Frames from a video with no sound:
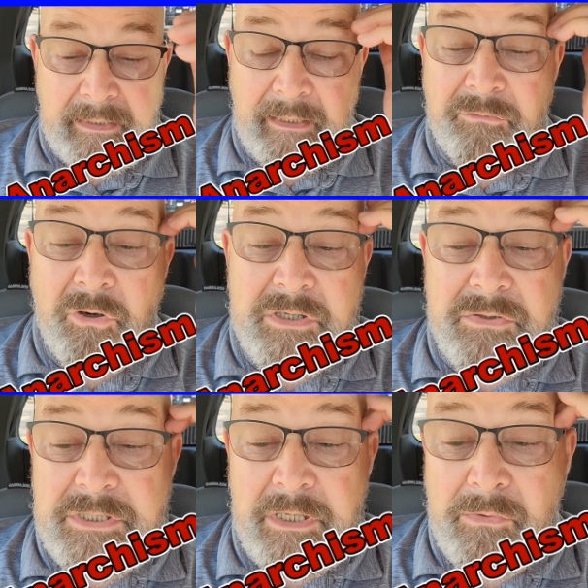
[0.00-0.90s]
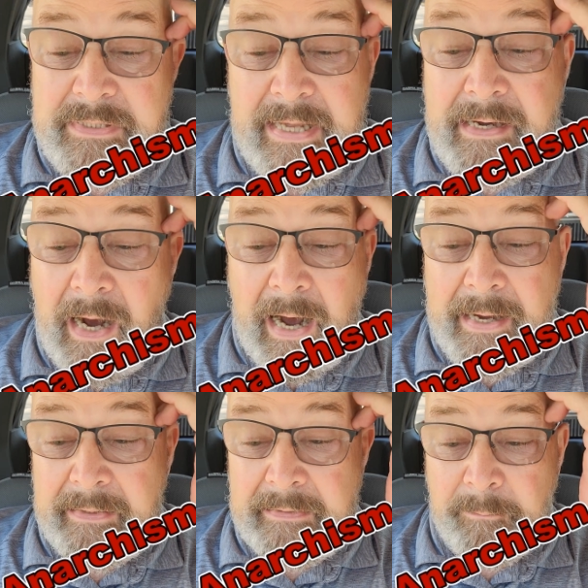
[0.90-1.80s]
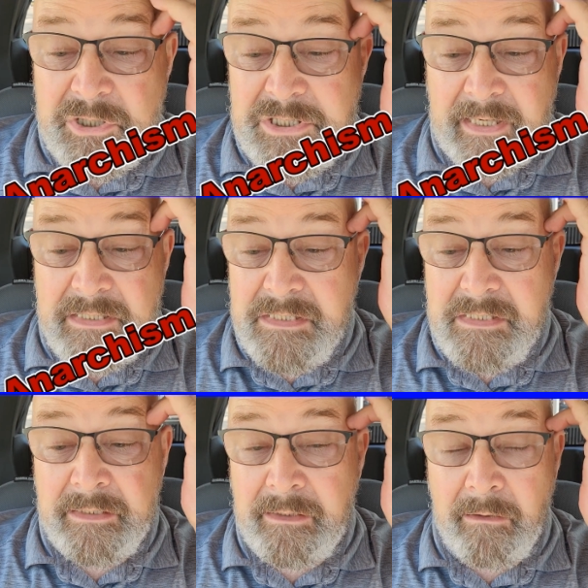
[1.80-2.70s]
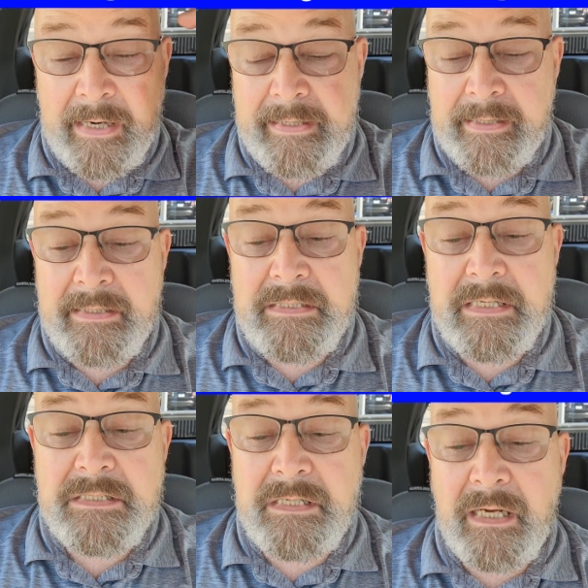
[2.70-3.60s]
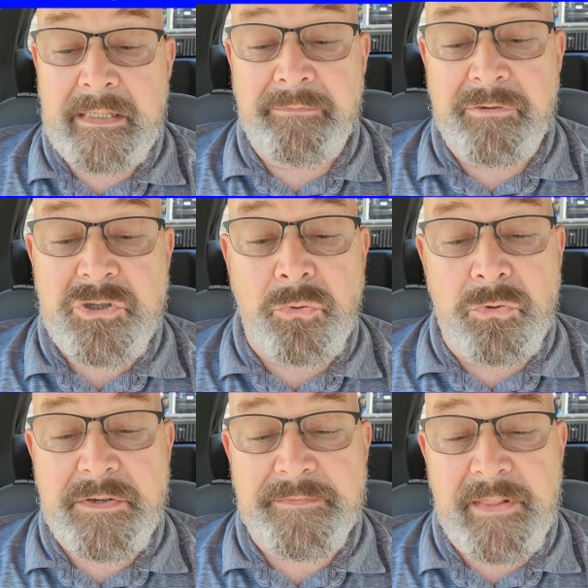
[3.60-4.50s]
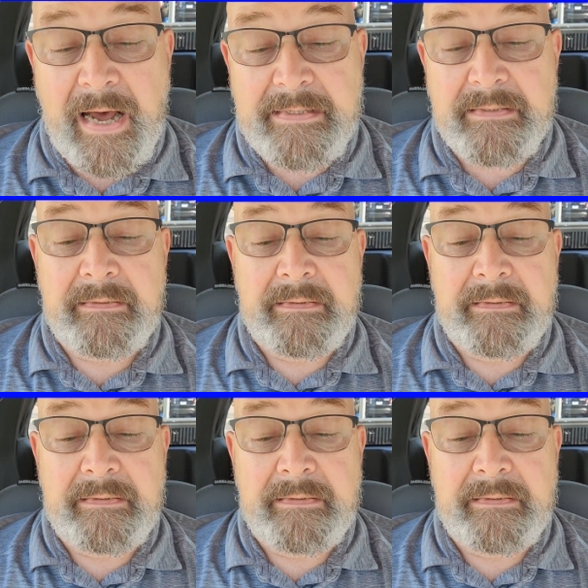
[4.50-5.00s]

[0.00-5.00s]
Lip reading: Now, of course, we're still with AI, and number 6 in their ideas is different schools of thought.